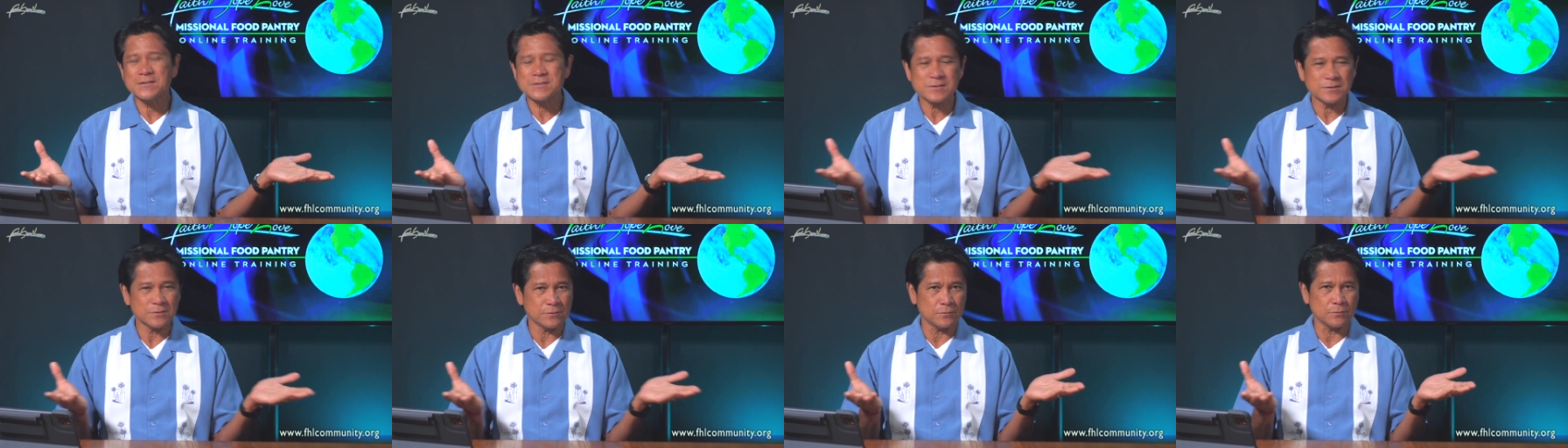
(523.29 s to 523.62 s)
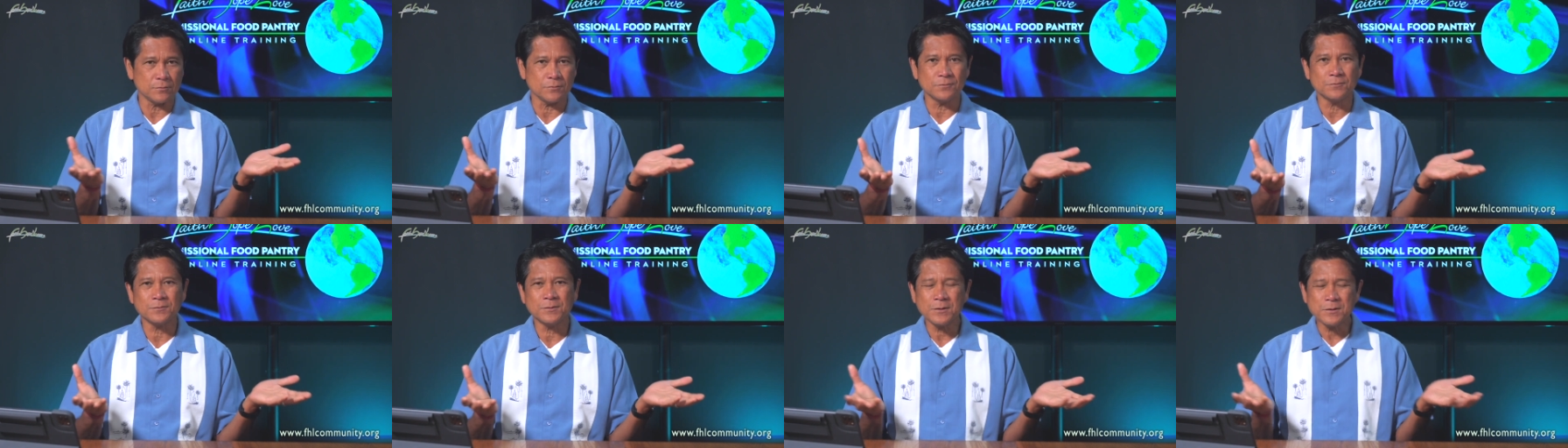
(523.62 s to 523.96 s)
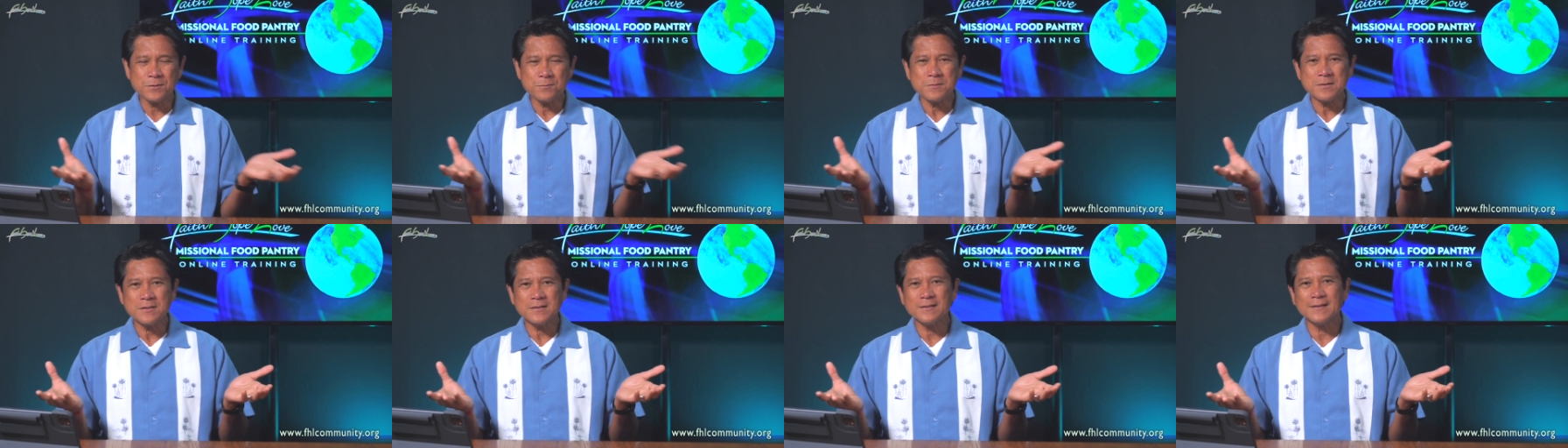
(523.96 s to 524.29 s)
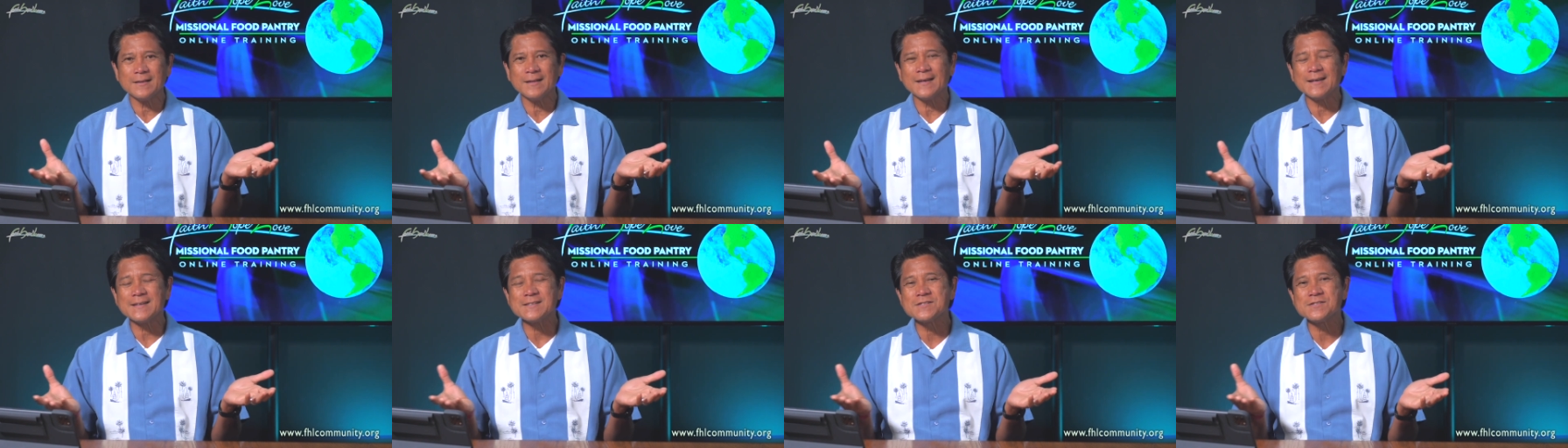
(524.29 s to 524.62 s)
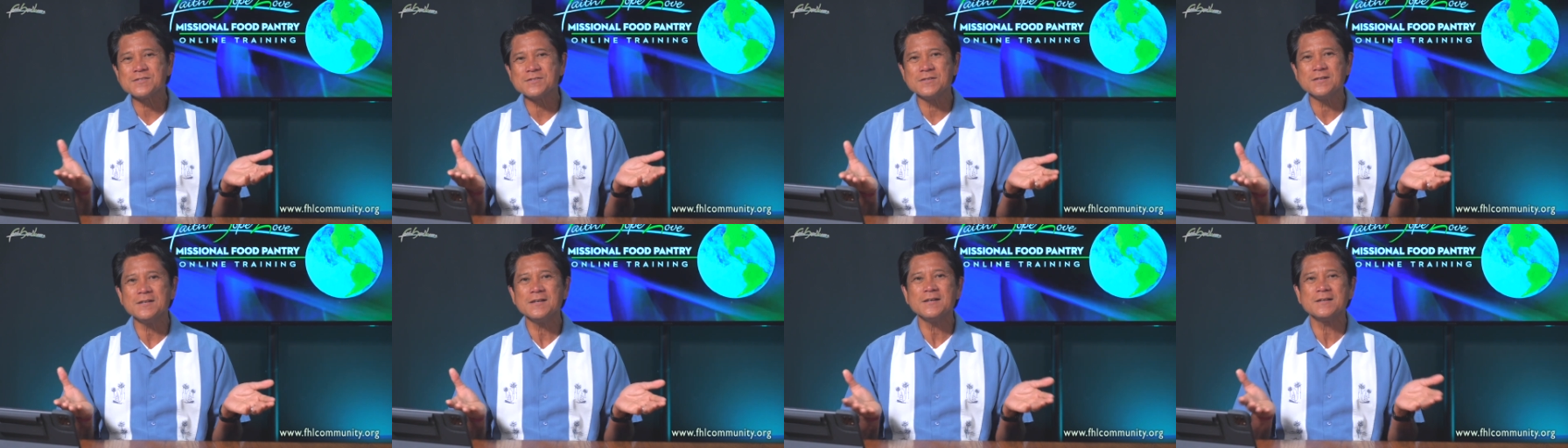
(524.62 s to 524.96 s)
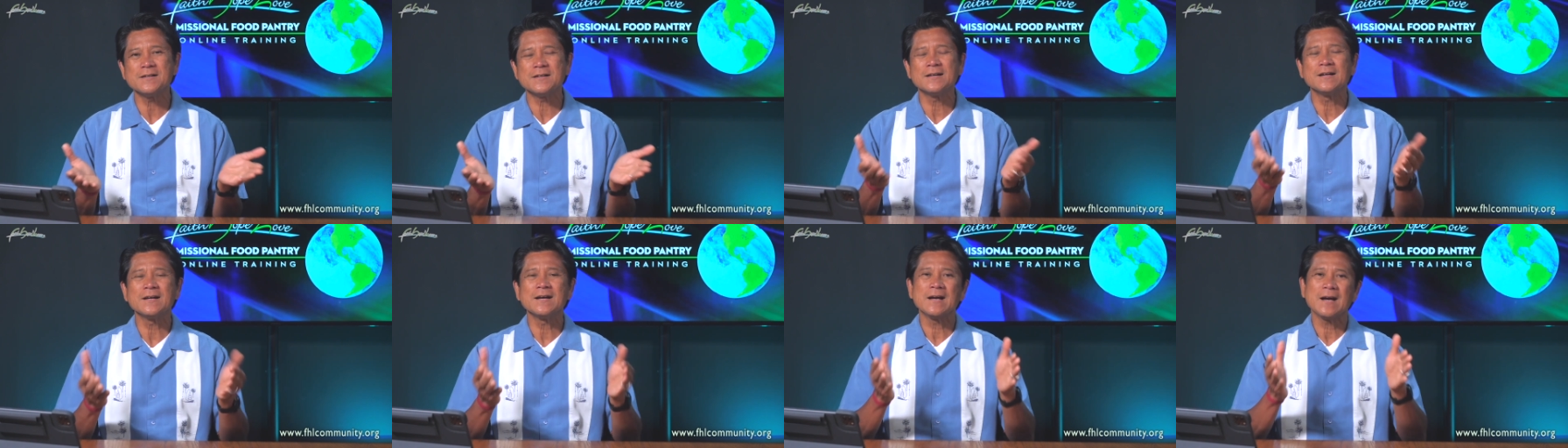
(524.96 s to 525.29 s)
I said, what do you mean next
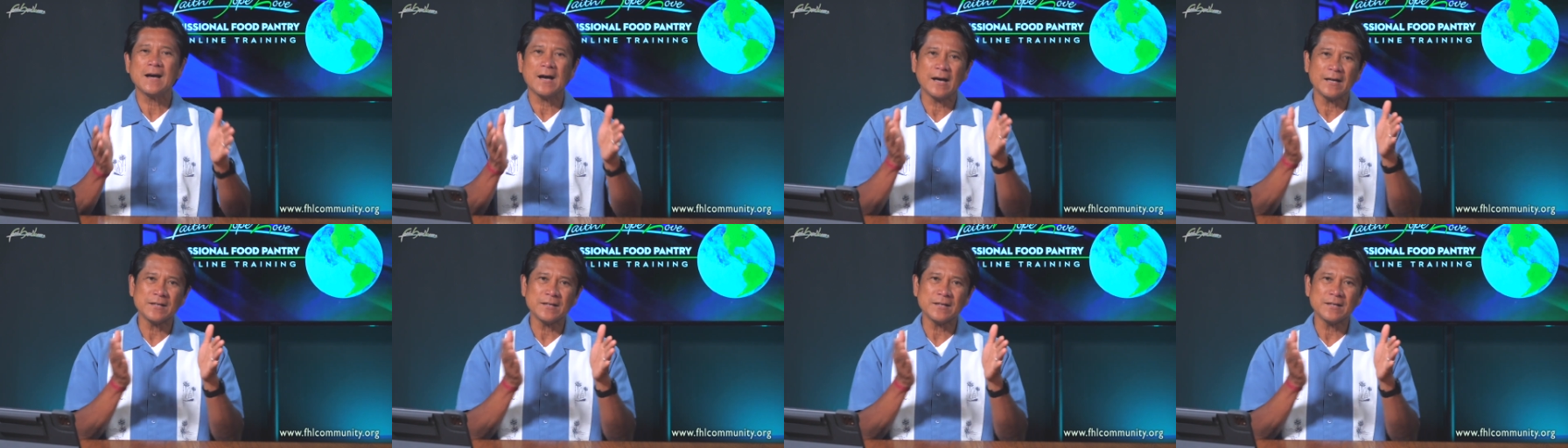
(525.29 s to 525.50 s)
year?